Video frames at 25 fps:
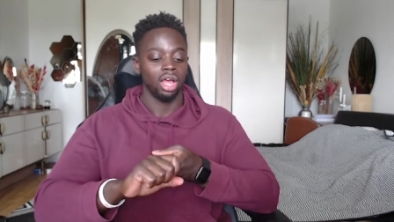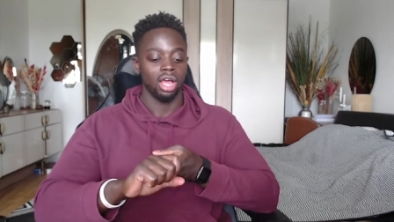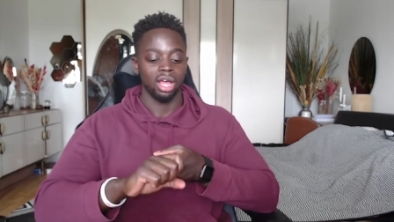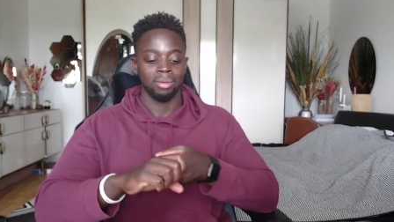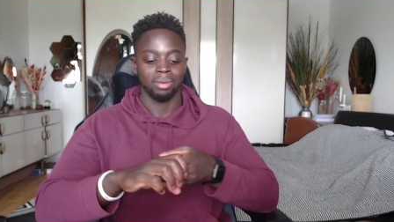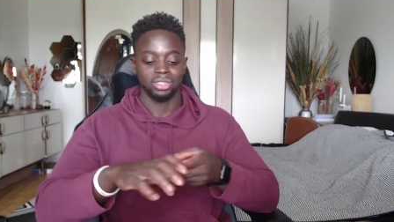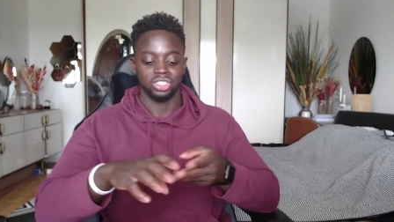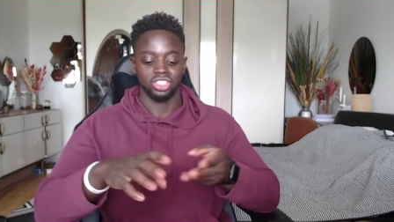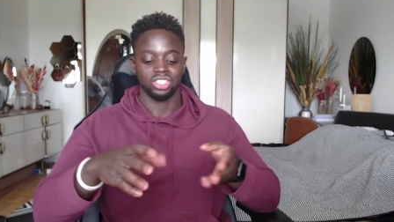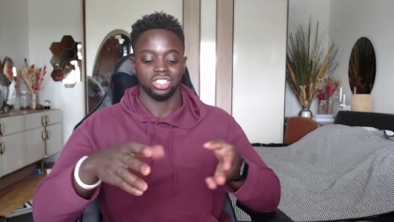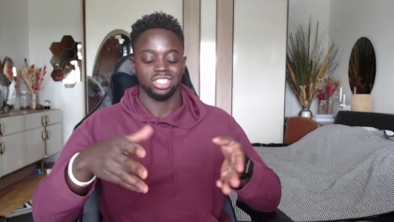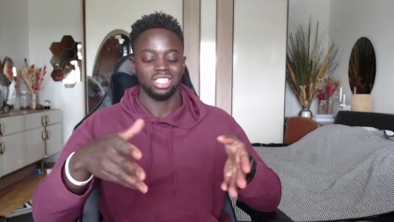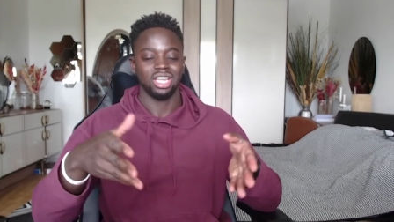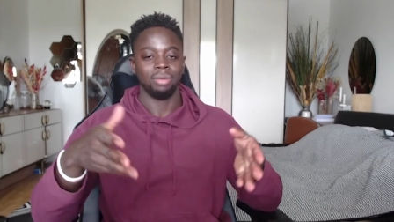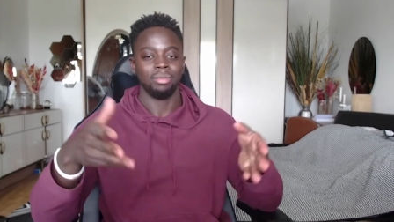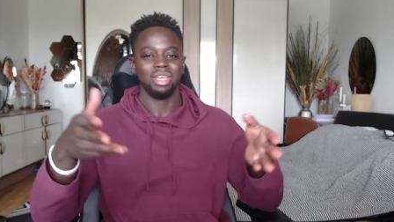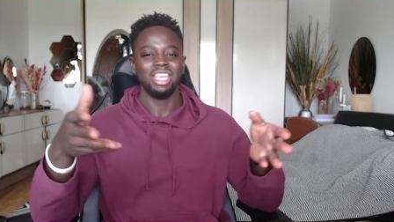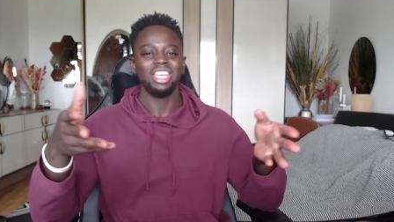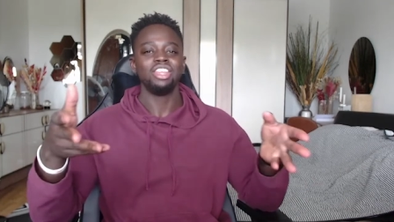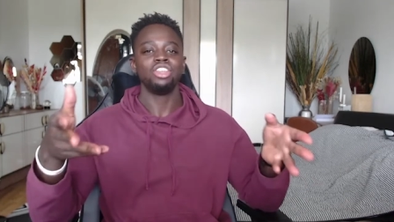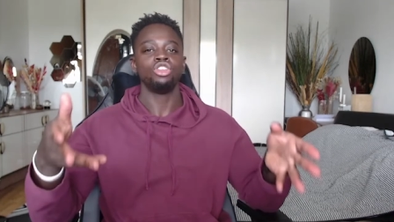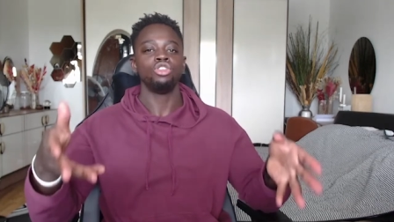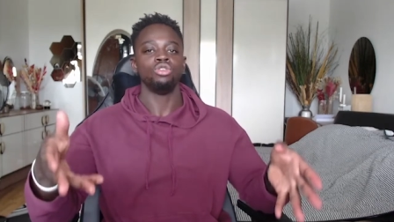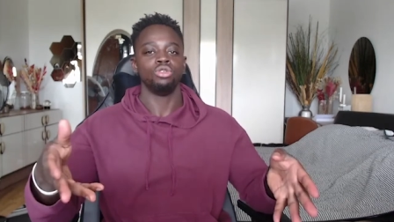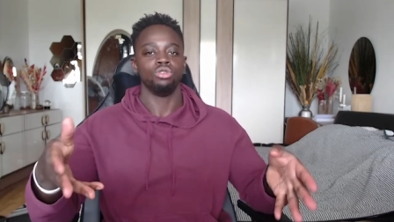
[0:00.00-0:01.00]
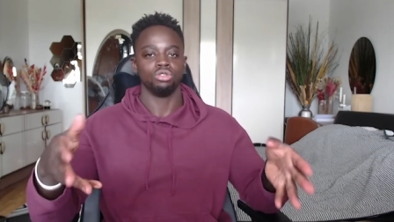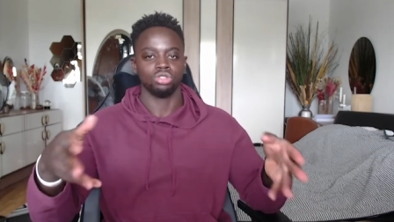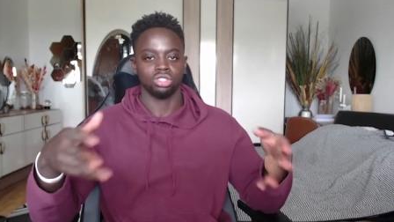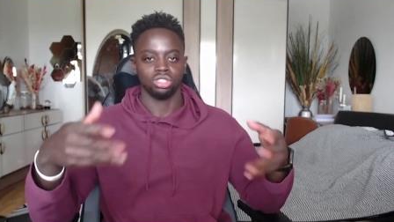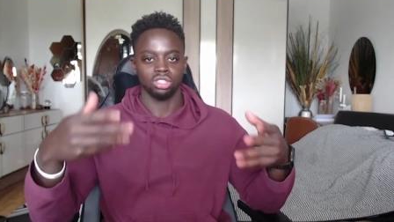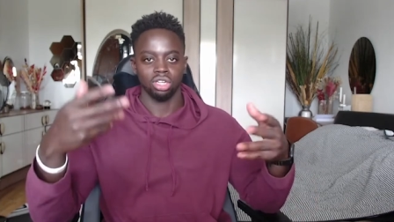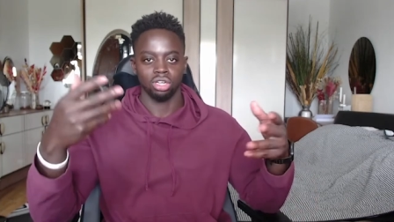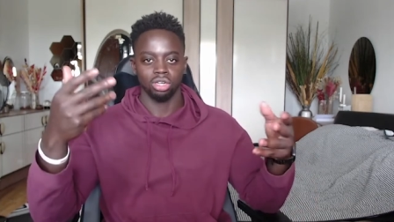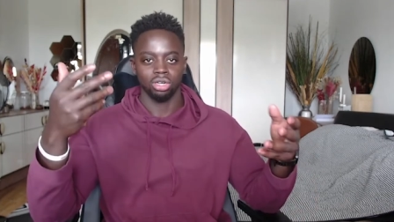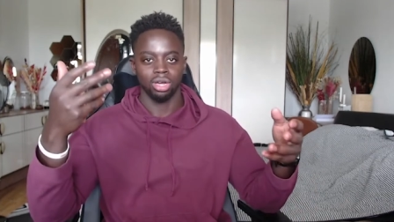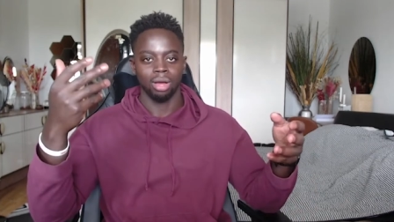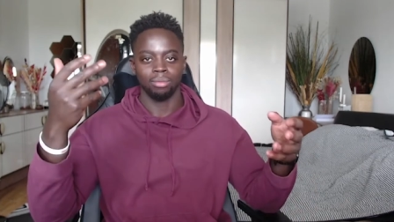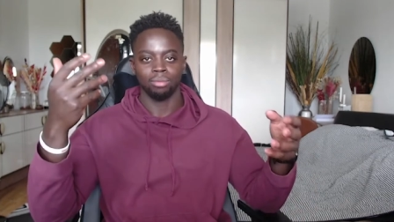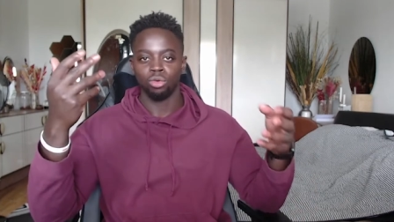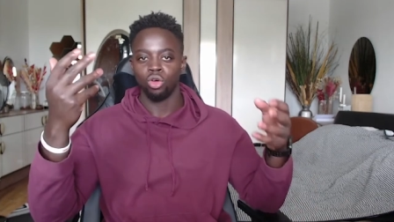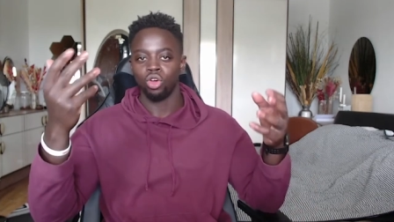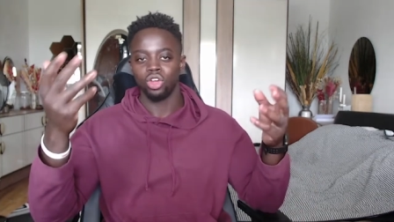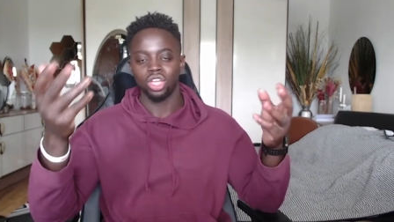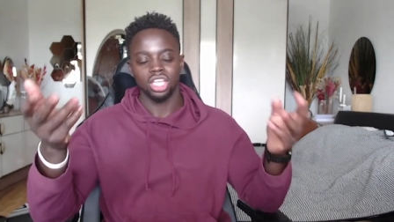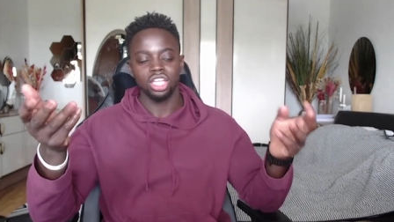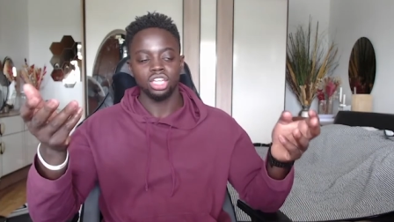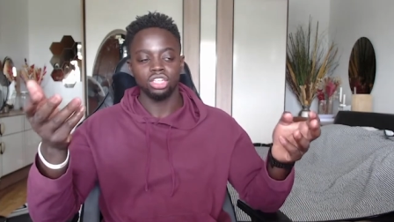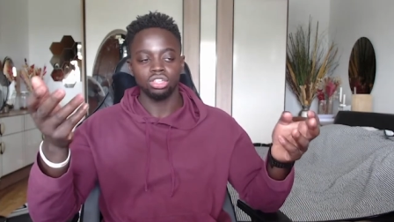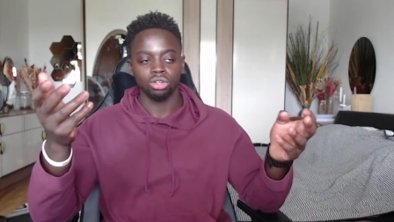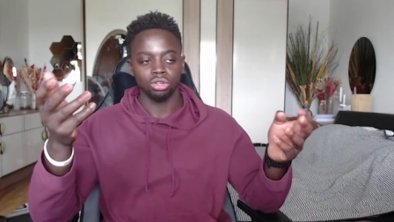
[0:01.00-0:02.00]
As you can see, I'm eating noodles, so I'm not on
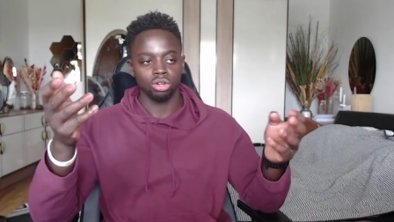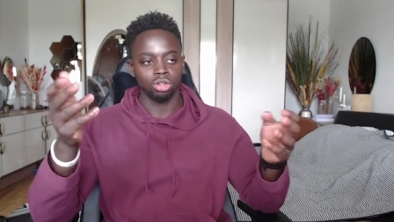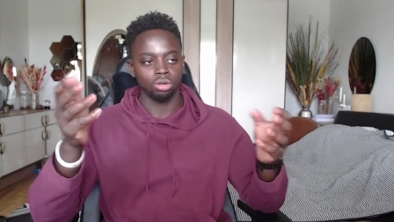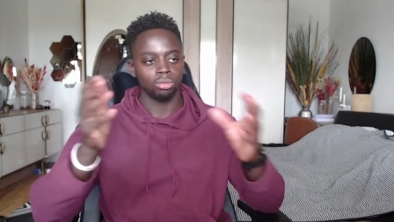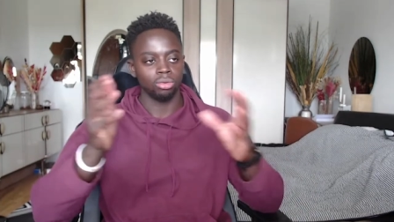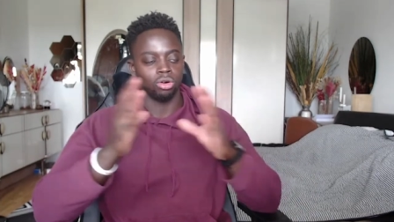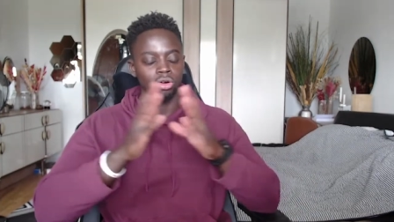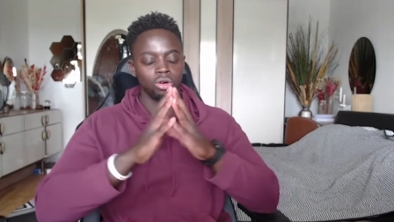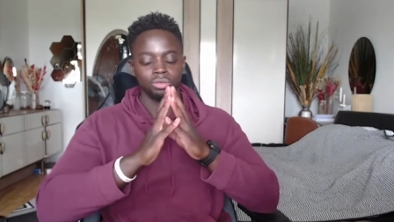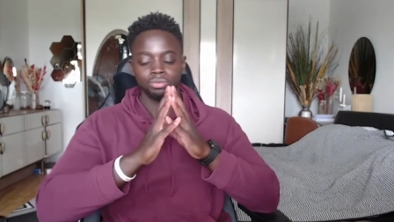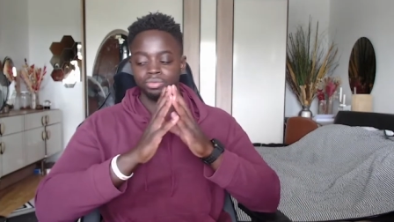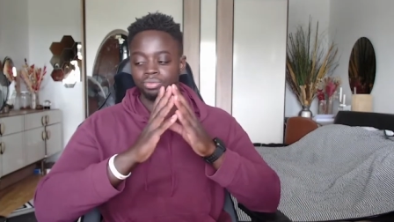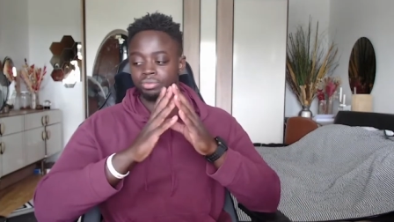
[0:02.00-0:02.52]
keto no more.